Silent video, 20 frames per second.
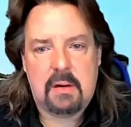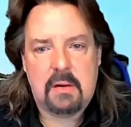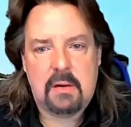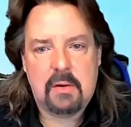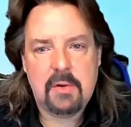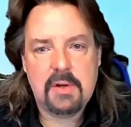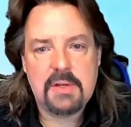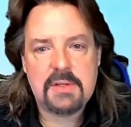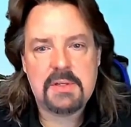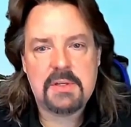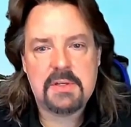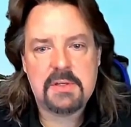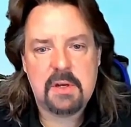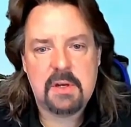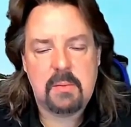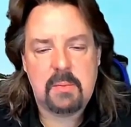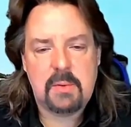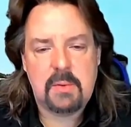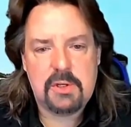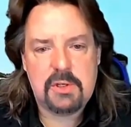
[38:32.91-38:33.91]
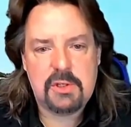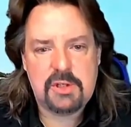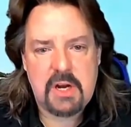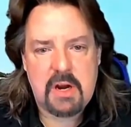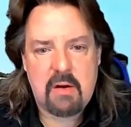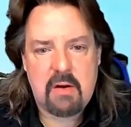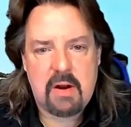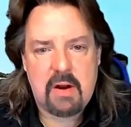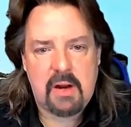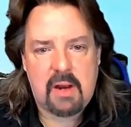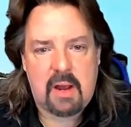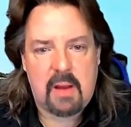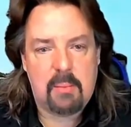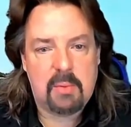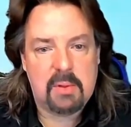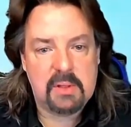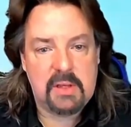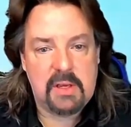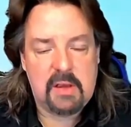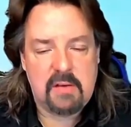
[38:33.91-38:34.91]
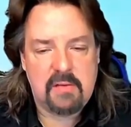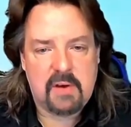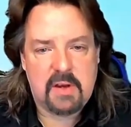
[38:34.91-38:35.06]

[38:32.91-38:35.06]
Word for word: Chris is going to be sharing, I believe.